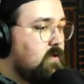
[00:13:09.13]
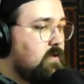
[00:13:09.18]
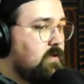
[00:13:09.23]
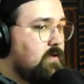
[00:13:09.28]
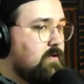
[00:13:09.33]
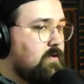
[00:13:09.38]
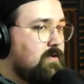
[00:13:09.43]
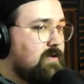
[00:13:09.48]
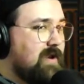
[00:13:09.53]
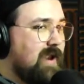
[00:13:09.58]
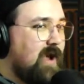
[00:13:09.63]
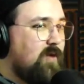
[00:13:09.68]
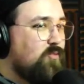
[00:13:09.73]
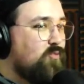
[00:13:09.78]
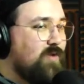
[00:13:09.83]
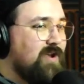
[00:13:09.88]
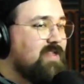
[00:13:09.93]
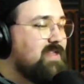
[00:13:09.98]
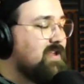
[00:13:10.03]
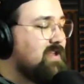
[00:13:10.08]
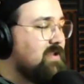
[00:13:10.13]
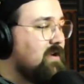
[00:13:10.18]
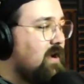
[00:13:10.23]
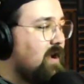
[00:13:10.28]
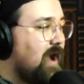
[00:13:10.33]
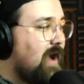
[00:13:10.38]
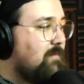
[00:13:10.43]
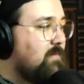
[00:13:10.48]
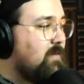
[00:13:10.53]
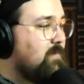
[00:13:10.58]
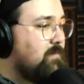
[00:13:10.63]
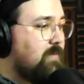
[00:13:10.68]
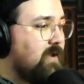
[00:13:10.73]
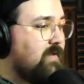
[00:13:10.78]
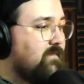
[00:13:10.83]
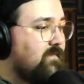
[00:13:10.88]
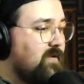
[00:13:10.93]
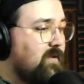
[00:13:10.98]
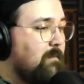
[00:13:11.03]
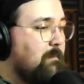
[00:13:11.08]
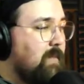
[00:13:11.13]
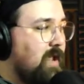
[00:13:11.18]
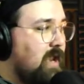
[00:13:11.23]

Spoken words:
Not really, dog. I've been big for a minute.